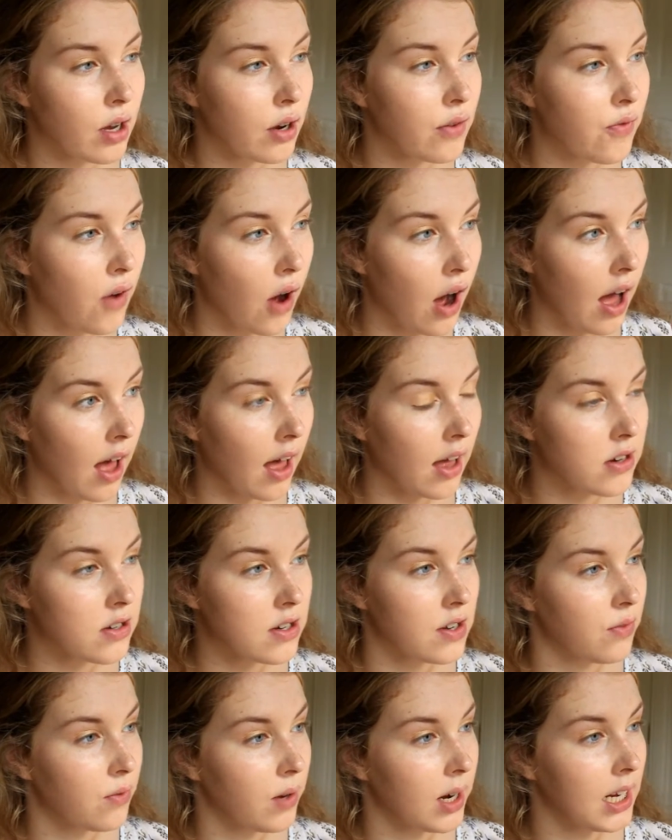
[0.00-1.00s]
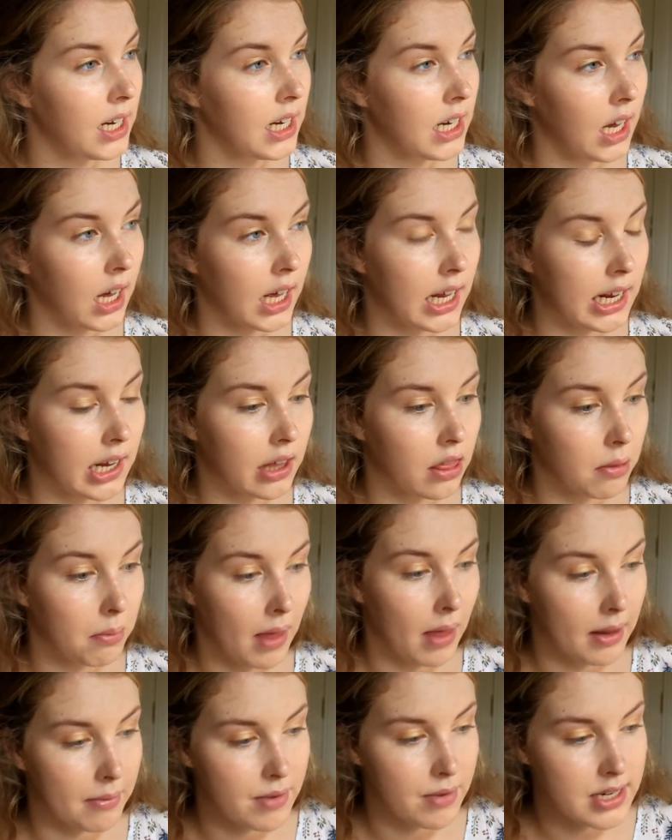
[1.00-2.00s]
So far I actually really like the
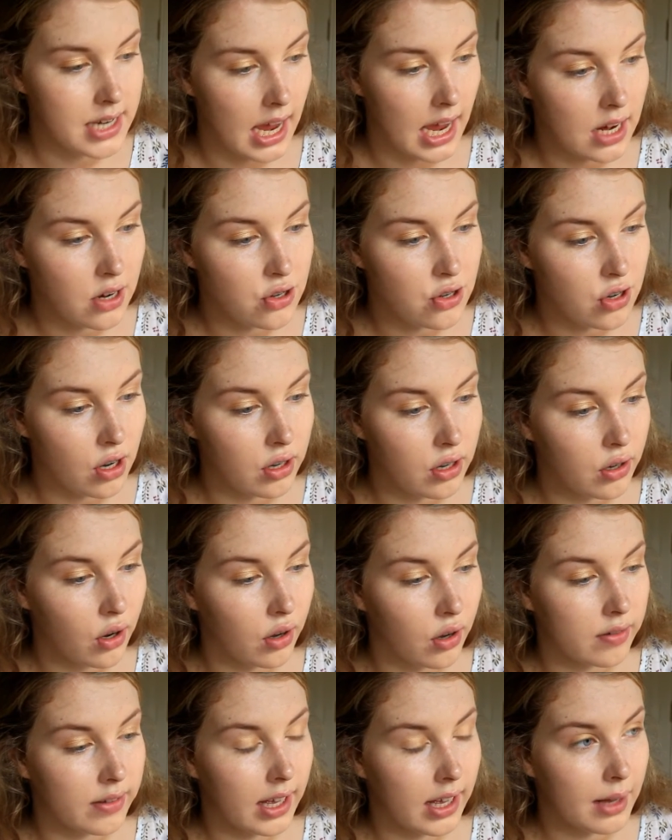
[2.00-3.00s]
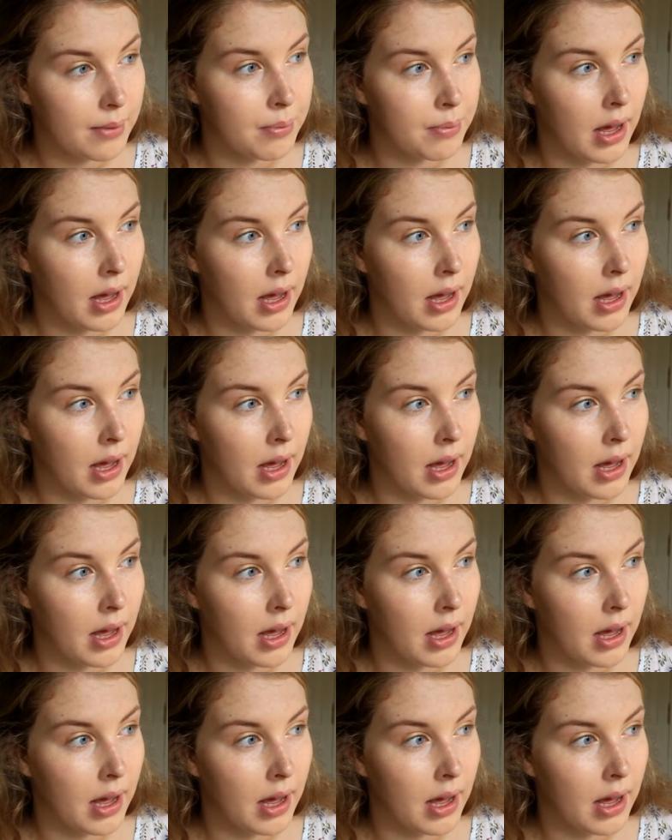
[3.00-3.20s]
pigmentation of it.